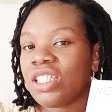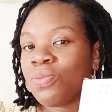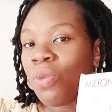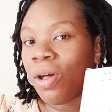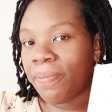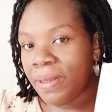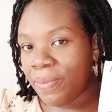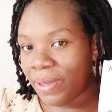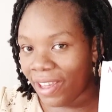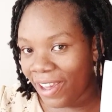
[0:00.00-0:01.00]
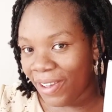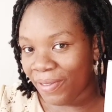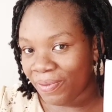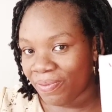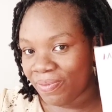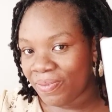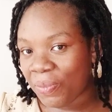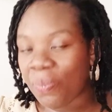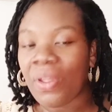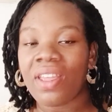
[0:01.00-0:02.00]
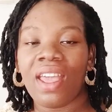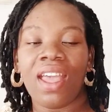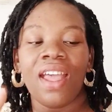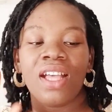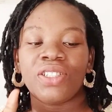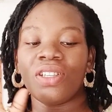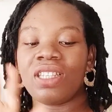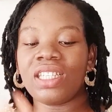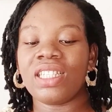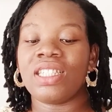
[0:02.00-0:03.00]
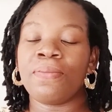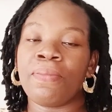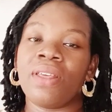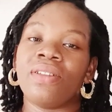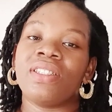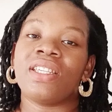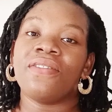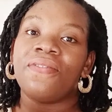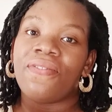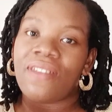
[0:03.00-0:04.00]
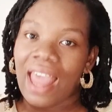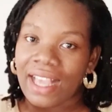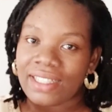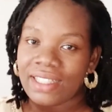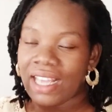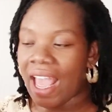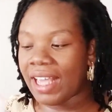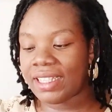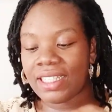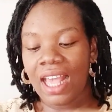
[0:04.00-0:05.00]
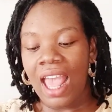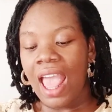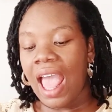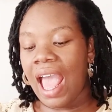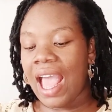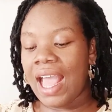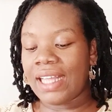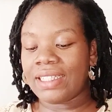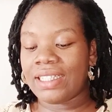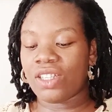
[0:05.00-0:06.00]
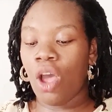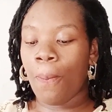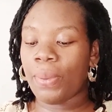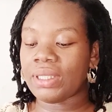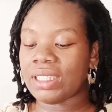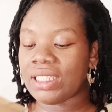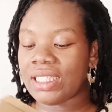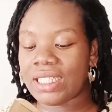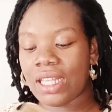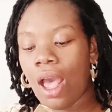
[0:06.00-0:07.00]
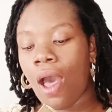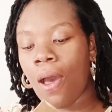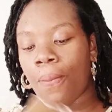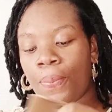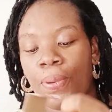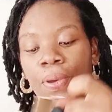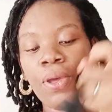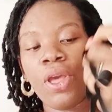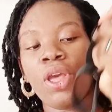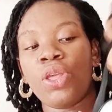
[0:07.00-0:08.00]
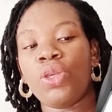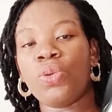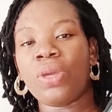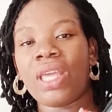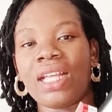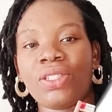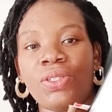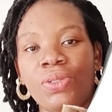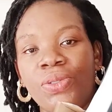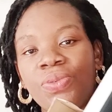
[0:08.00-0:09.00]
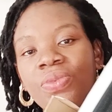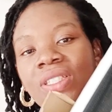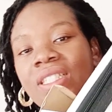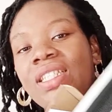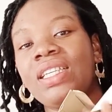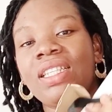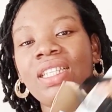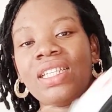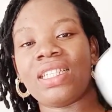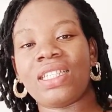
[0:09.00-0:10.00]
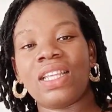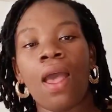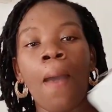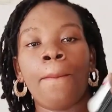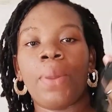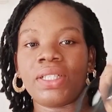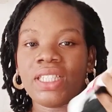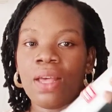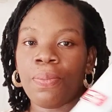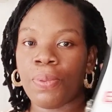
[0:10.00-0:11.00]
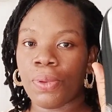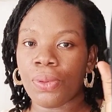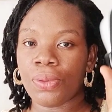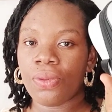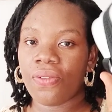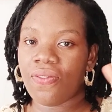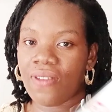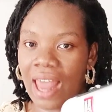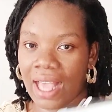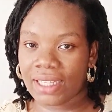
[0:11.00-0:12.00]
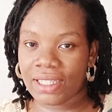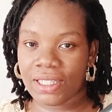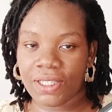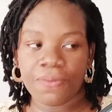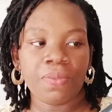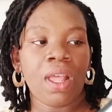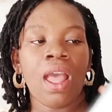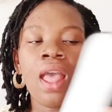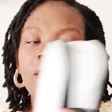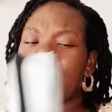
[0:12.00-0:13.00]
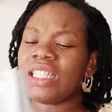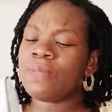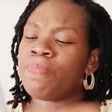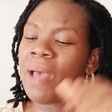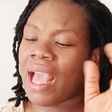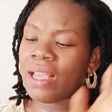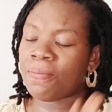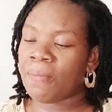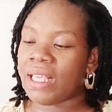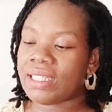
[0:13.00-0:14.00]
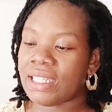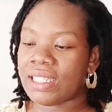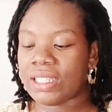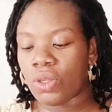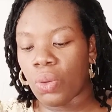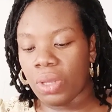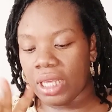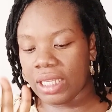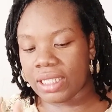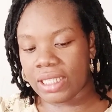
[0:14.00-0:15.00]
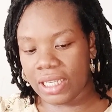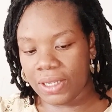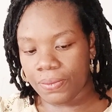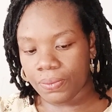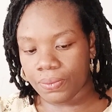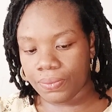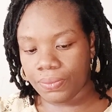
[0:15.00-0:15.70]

small baby here. Yeah, so this is MILTON FLASK, guys, and opening it up, you get to see this portable flax. This bag makes it so easy